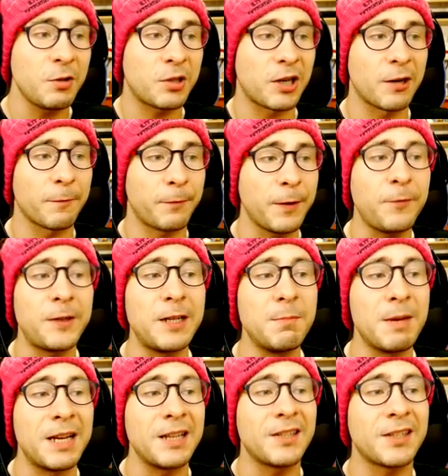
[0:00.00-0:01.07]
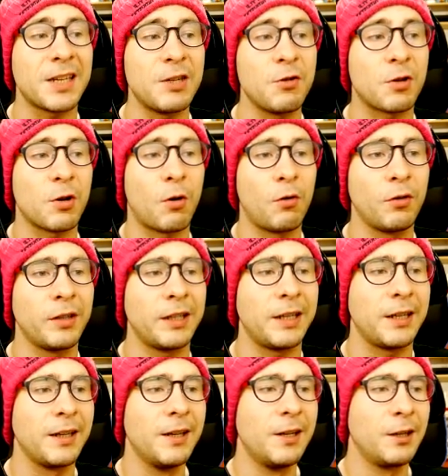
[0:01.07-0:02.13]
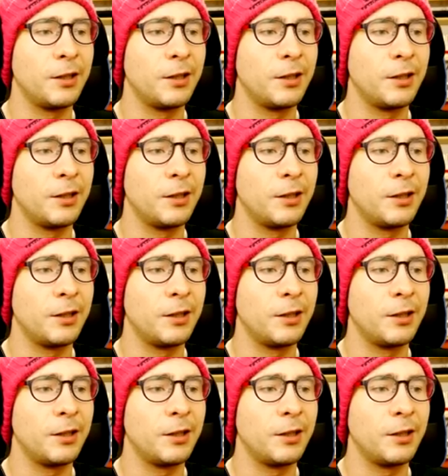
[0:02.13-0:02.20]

you start at 15 minutes, and you can only